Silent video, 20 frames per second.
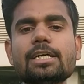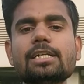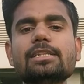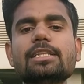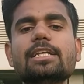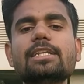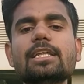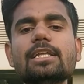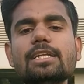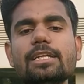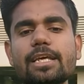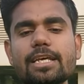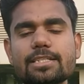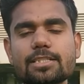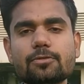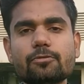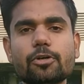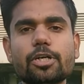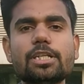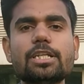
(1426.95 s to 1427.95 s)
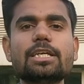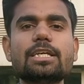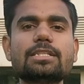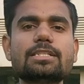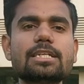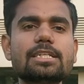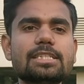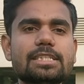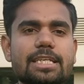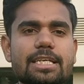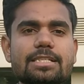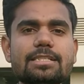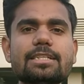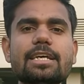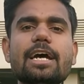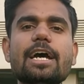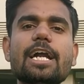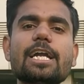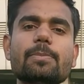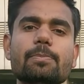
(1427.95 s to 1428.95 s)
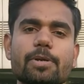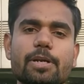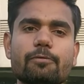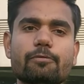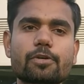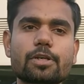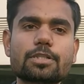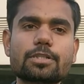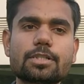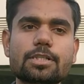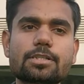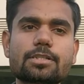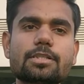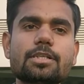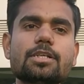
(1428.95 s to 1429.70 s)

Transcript: Then the next one is a test and preferences.